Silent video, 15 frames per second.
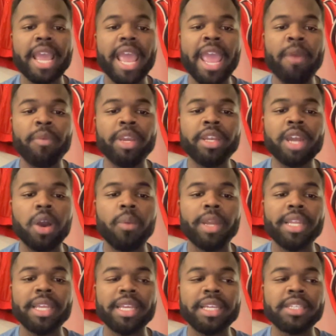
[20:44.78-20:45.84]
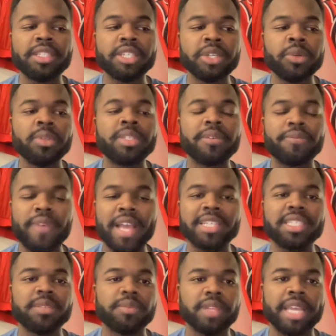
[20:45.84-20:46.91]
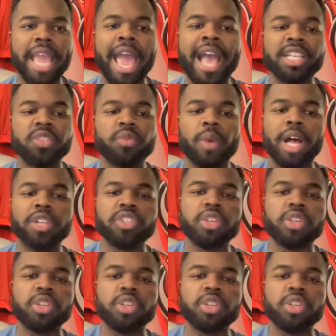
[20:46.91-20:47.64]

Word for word: And we know what he could do defensively as well.